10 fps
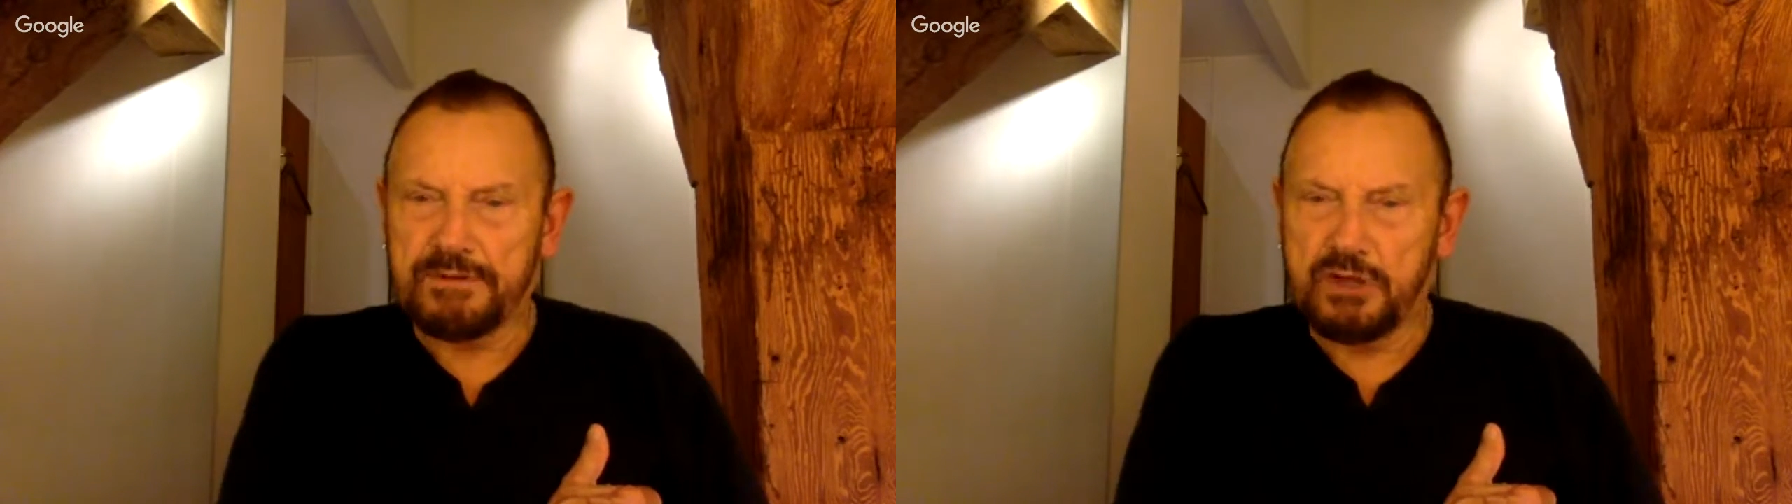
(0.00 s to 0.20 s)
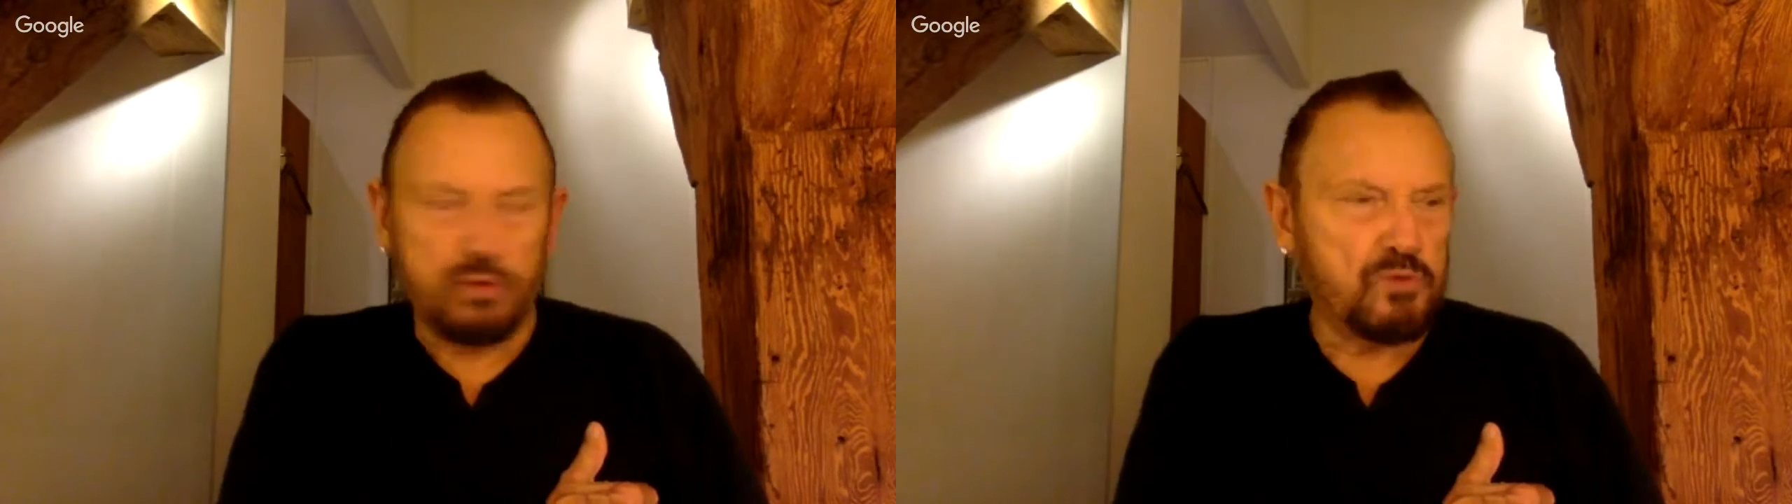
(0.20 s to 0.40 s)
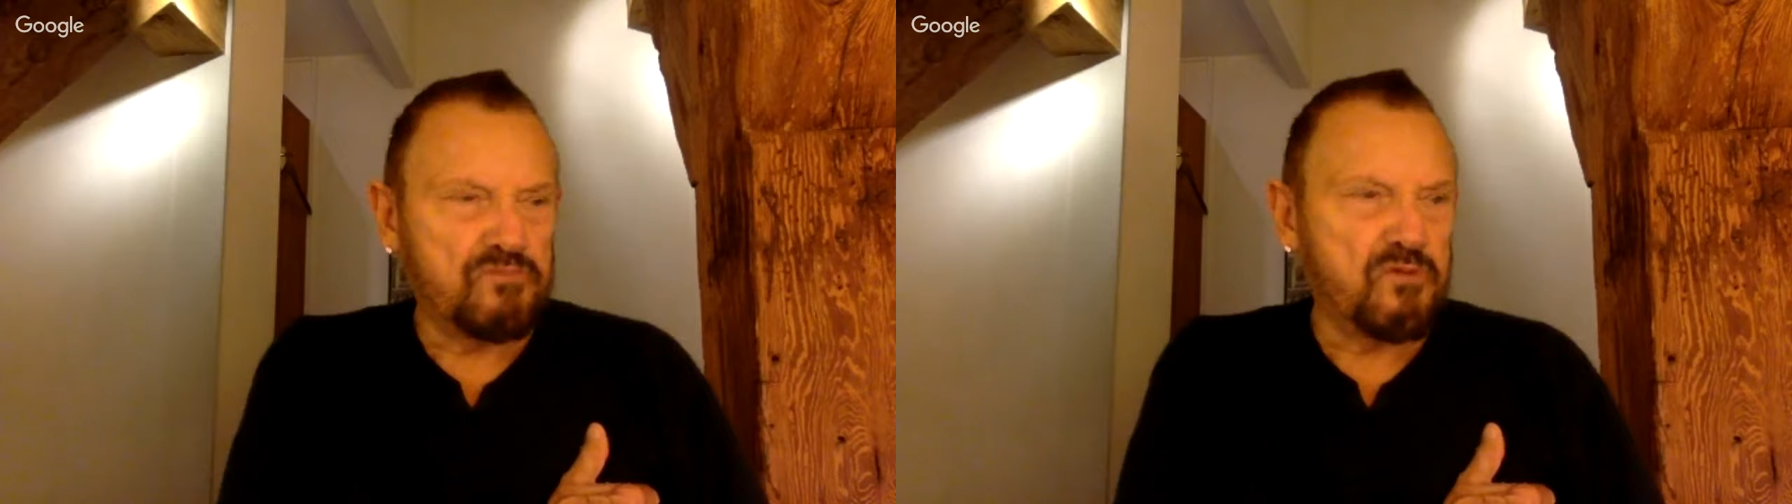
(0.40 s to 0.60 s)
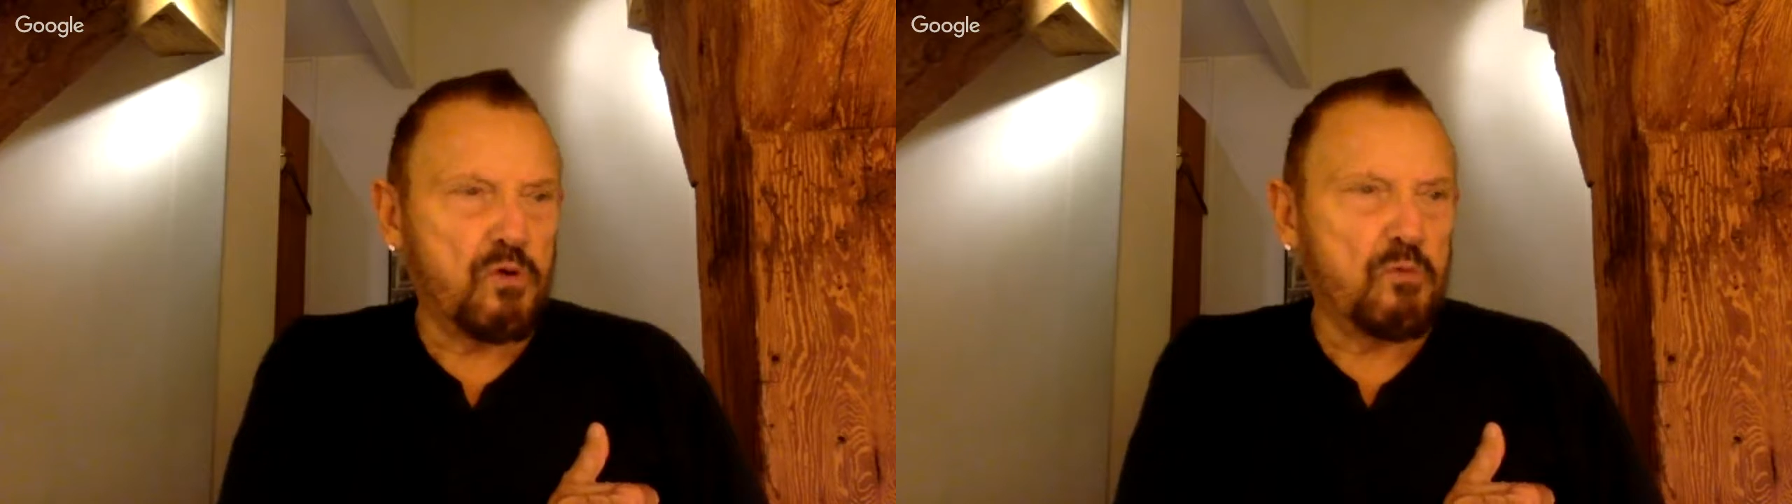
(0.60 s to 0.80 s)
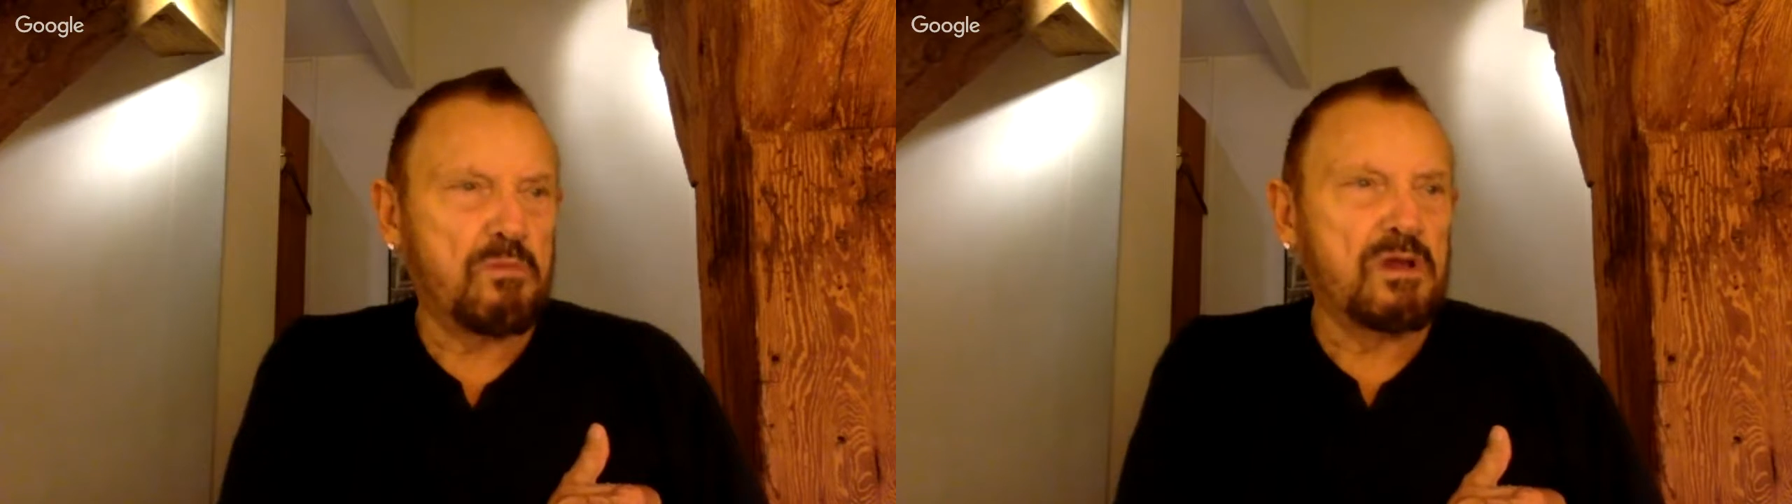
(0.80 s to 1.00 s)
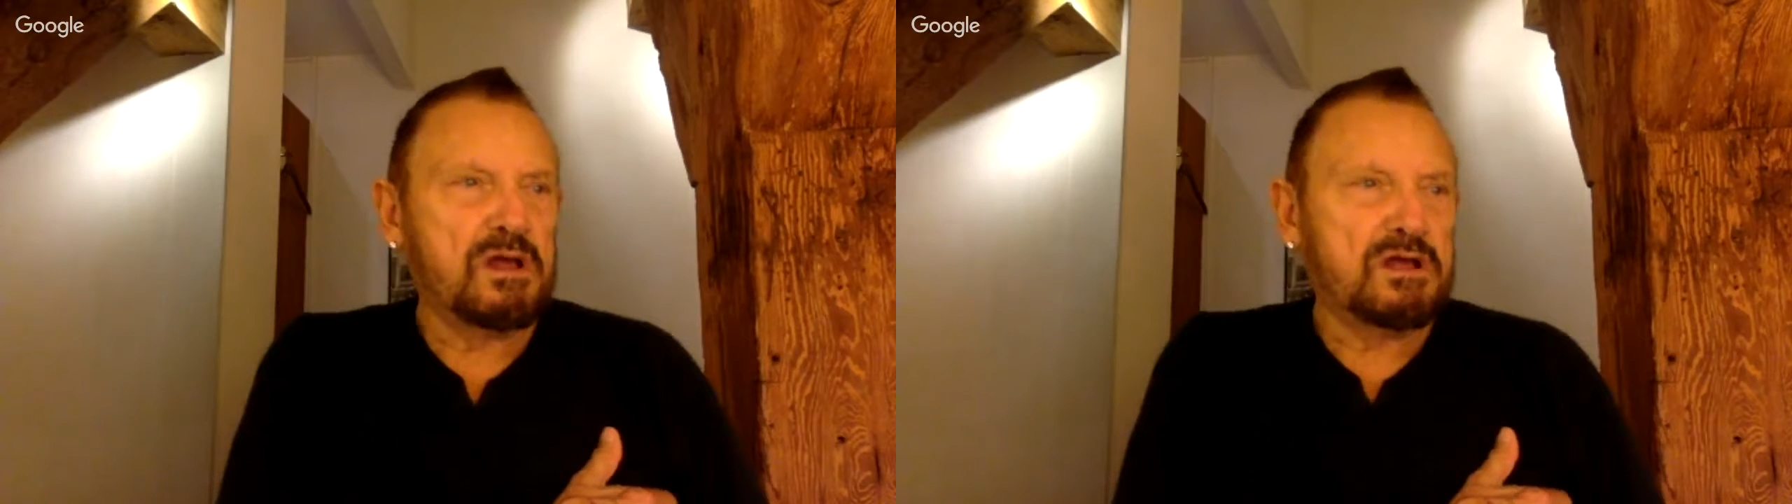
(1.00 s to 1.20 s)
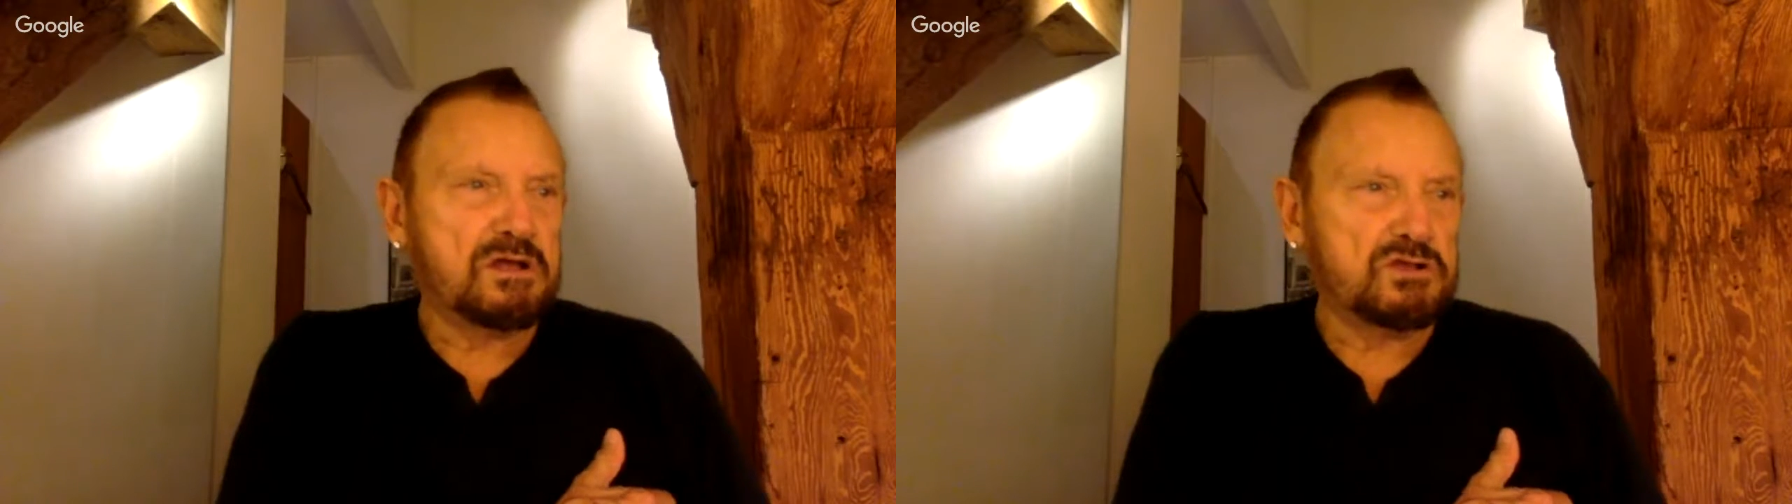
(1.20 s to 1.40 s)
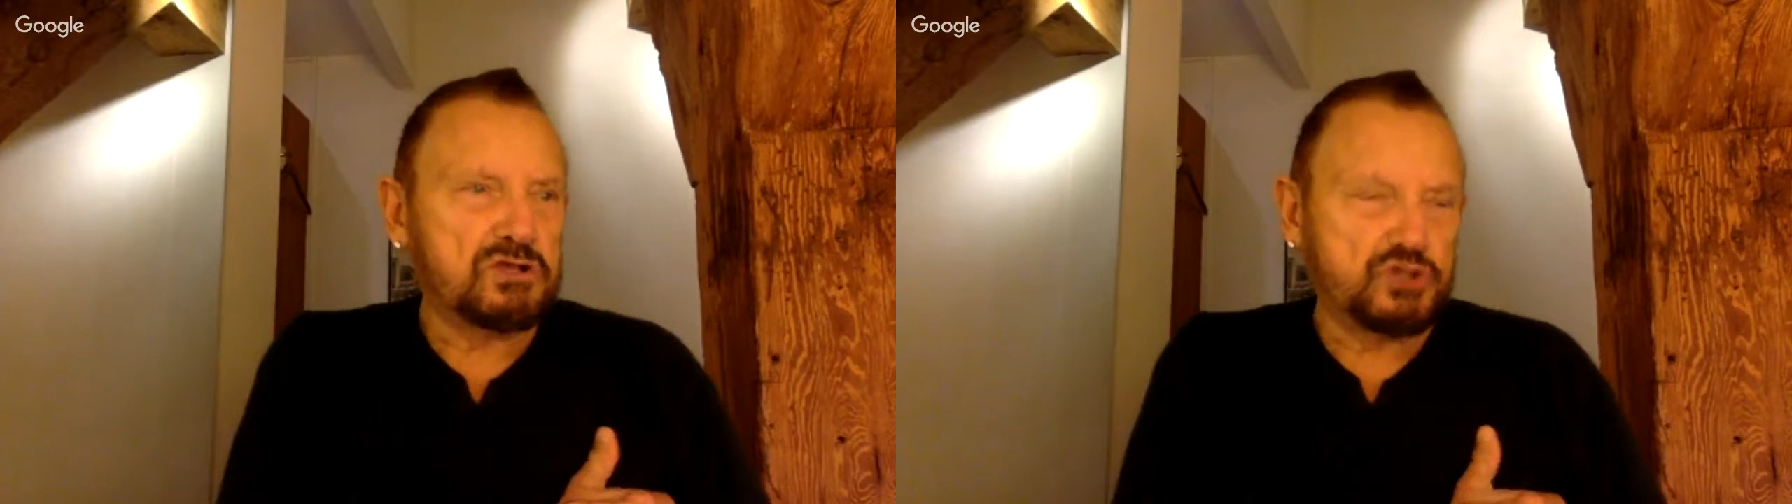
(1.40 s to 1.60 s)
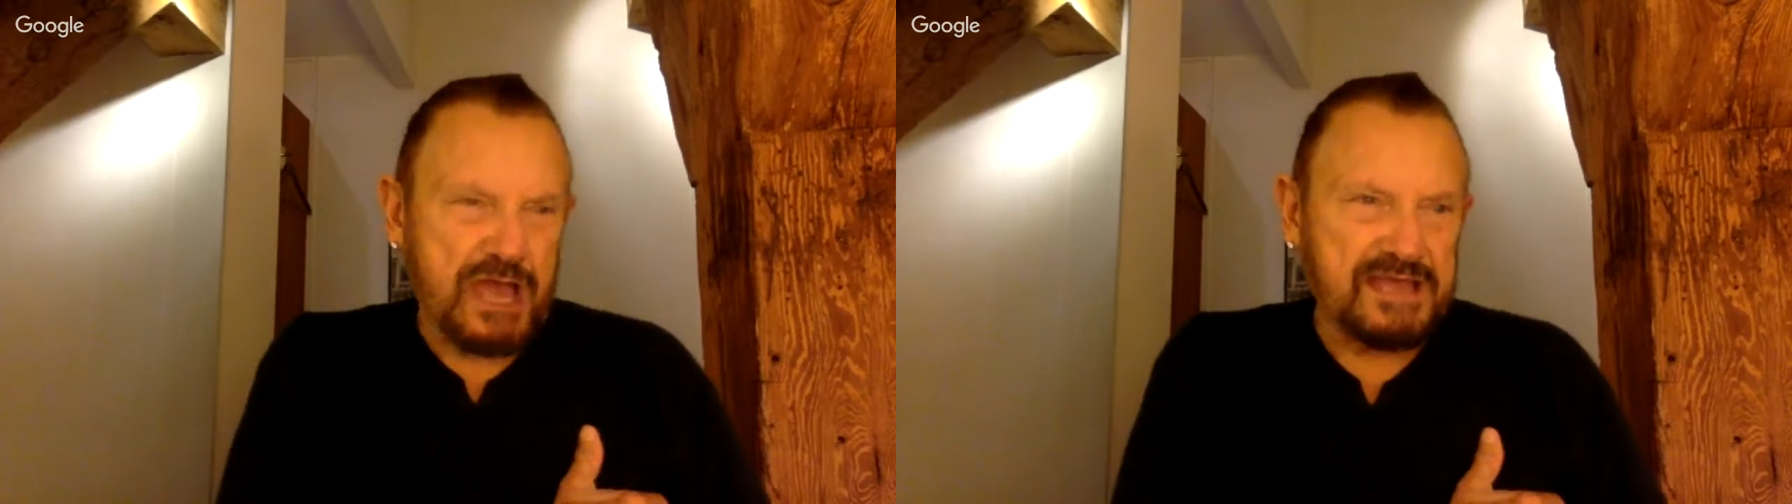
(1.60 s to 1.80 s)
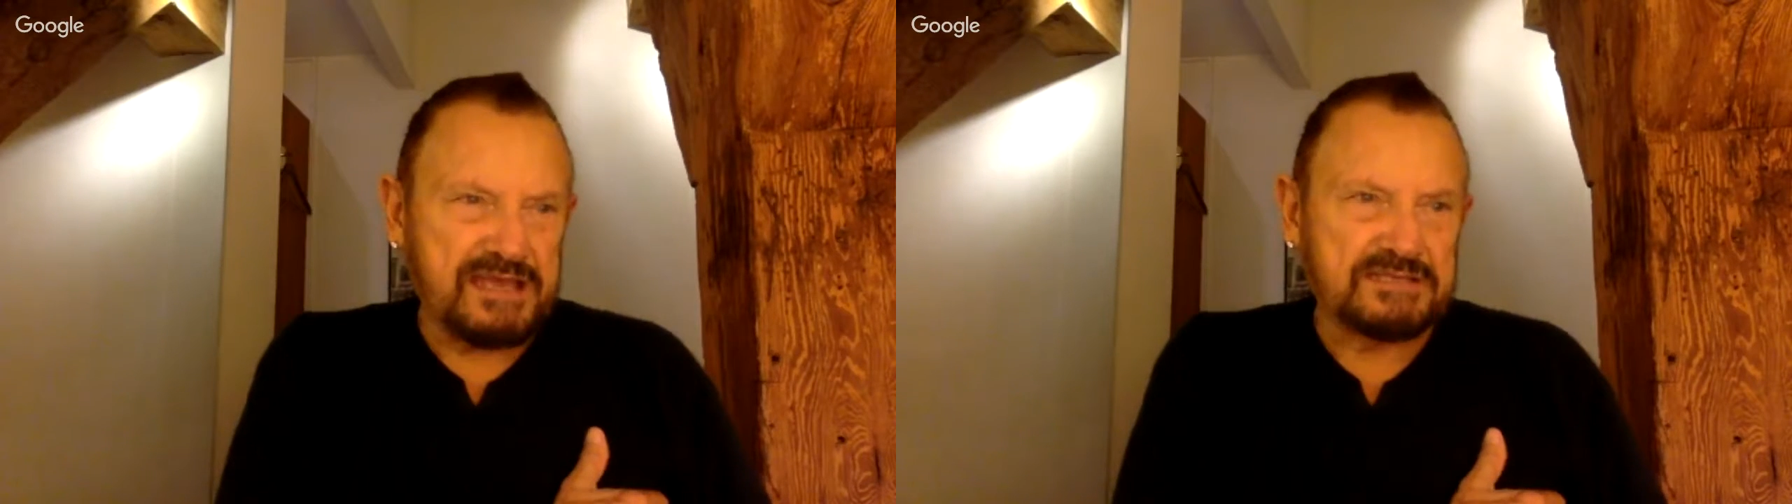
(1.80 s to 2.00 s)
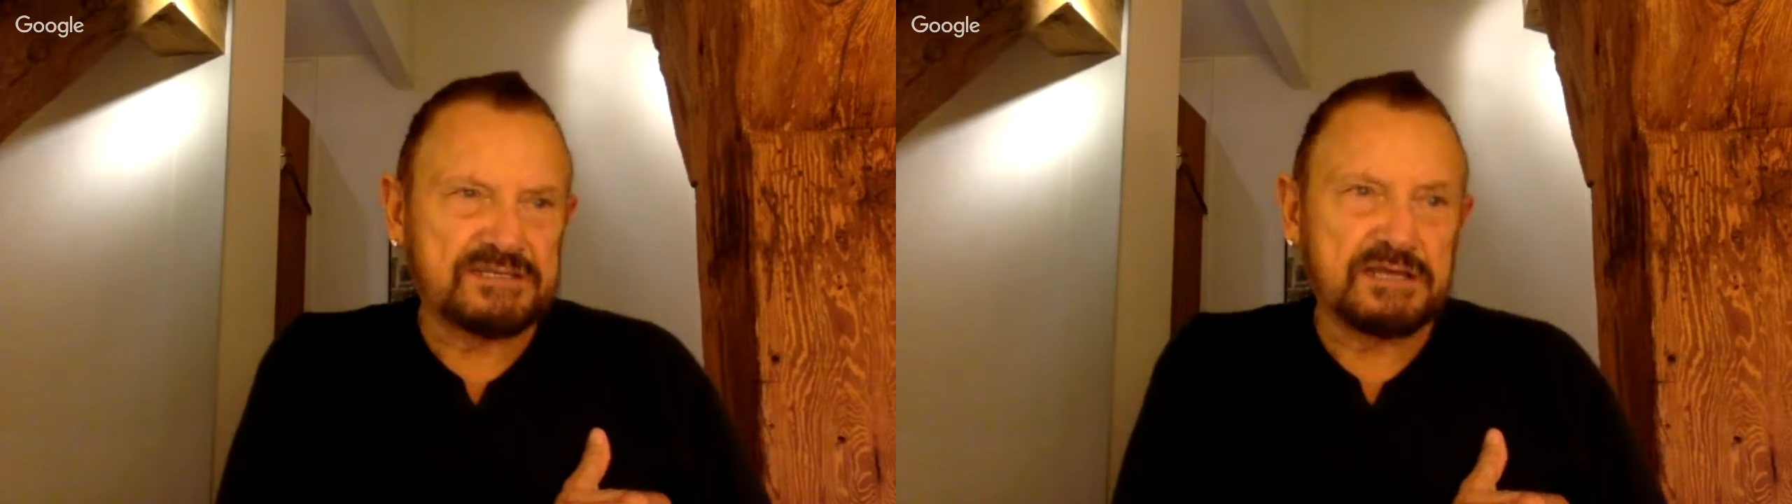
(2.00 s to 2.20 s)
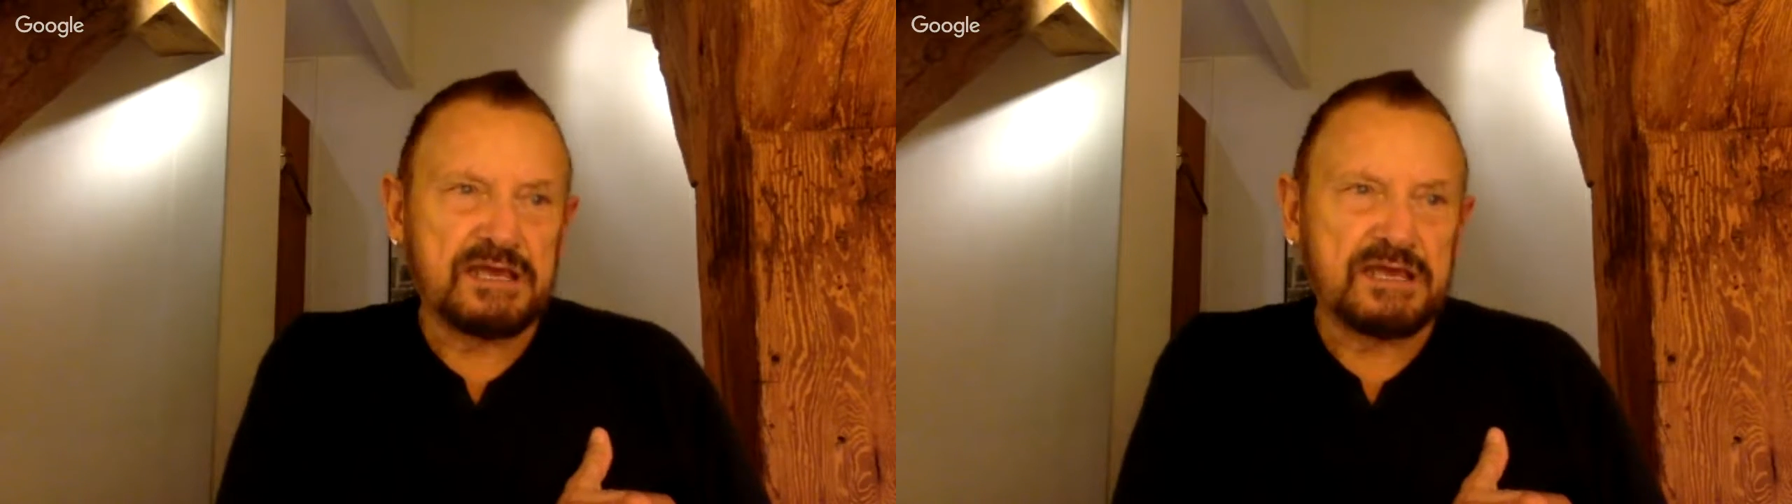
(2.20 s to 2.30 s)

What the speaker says: uniform, a jacket.